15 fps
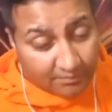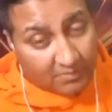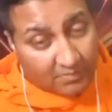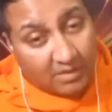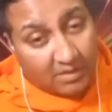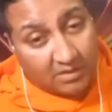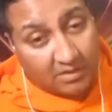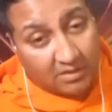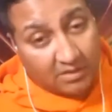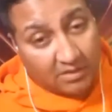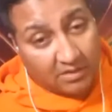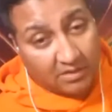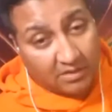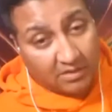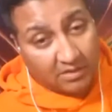like
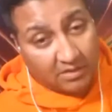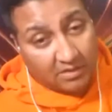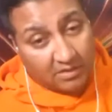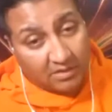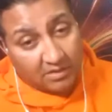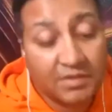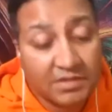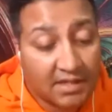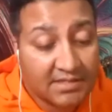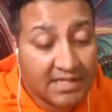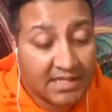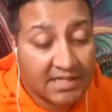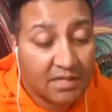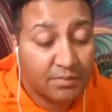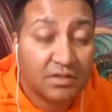to the ones that
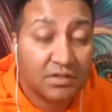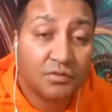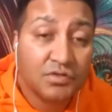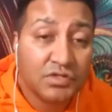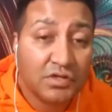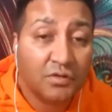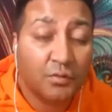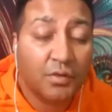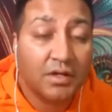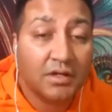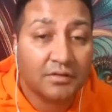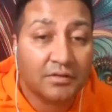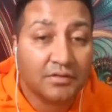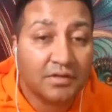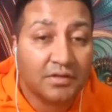attend, but also the
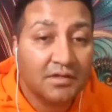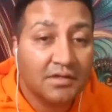world.